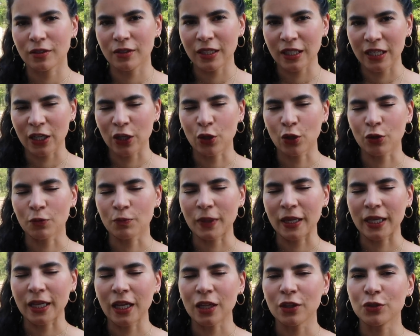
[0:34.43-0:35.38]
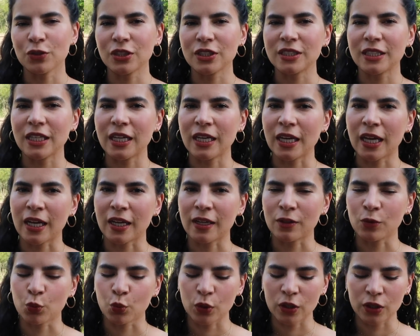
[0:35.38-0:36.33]
eating all of my calories in a
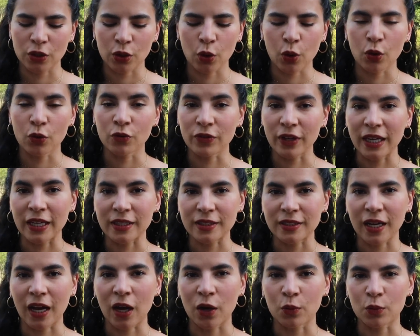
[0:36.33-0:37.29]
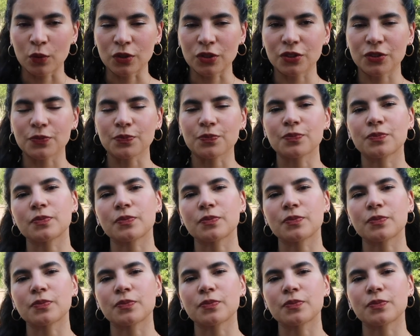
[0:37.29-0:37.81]
window of eight hours.